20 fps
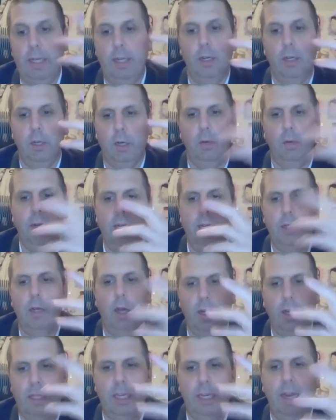inter-Korean
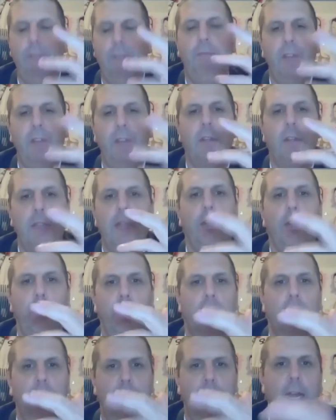talks if there's
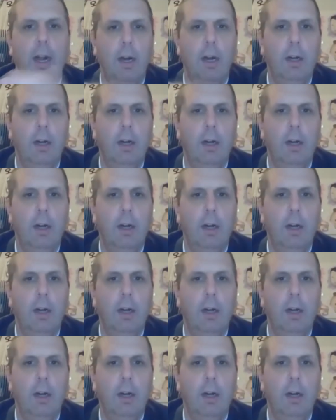interest there.